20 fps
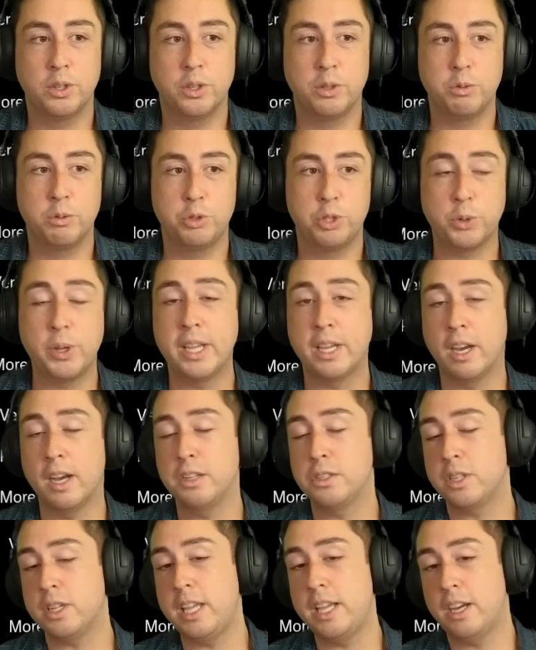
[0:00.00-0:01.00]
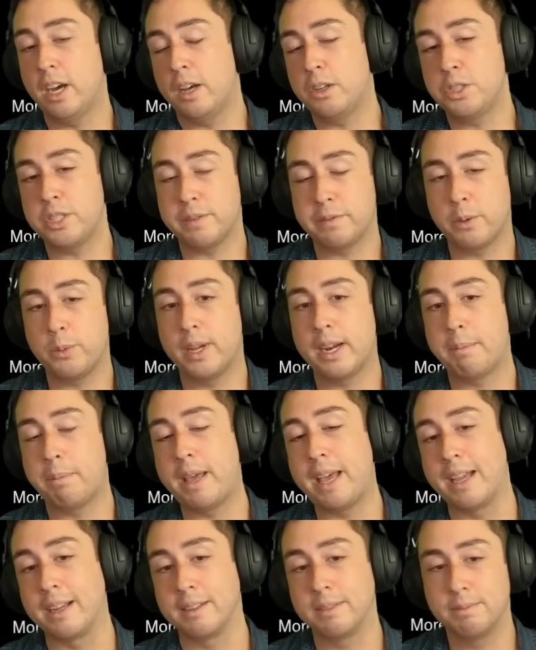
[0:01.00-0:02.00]
So he calls everyone a
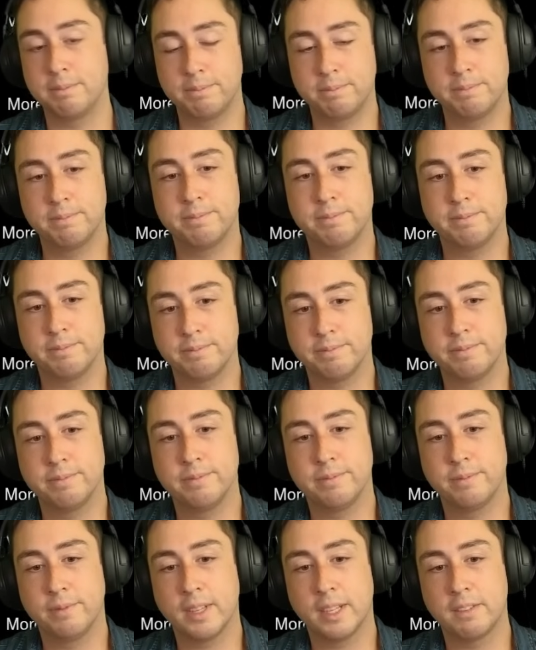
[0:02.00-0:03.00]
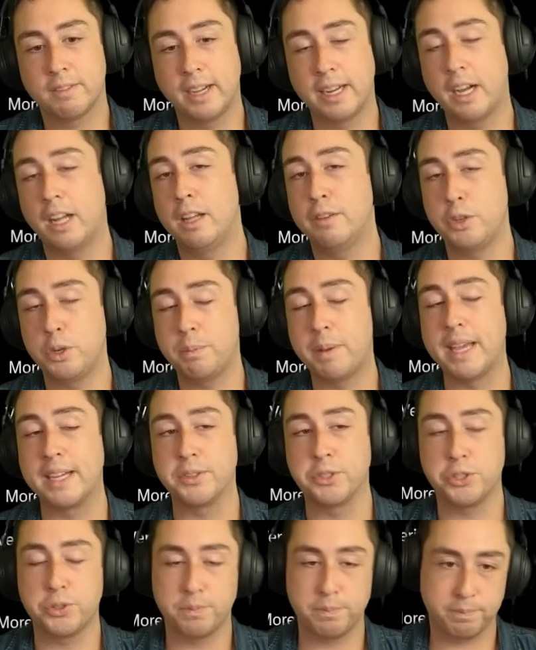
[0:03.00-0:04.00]
pig, right? All of you pigs.